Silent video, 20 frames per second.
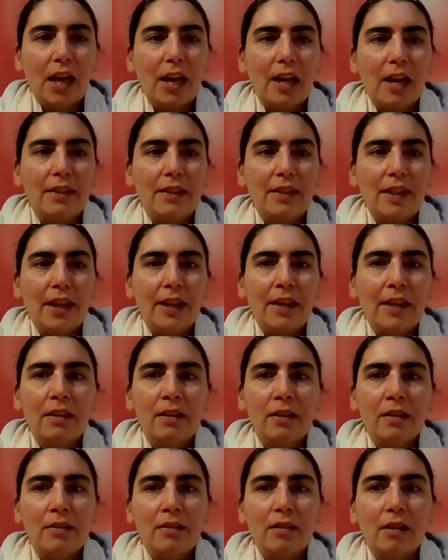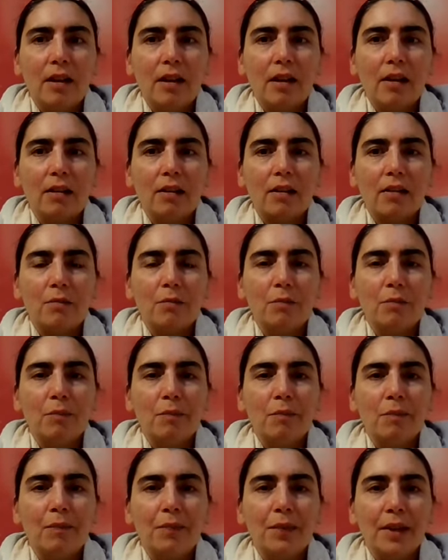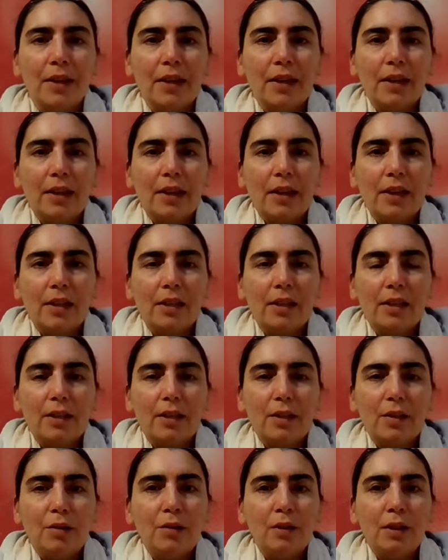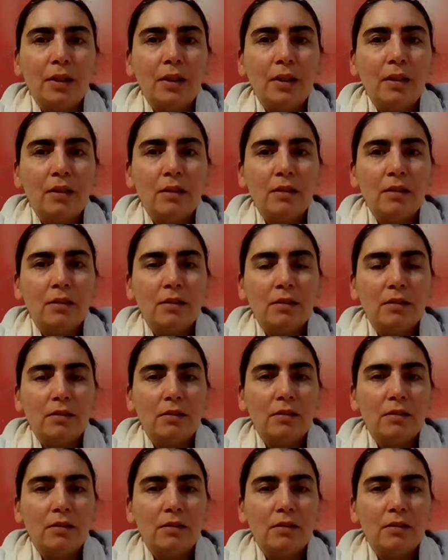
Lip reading: and then I will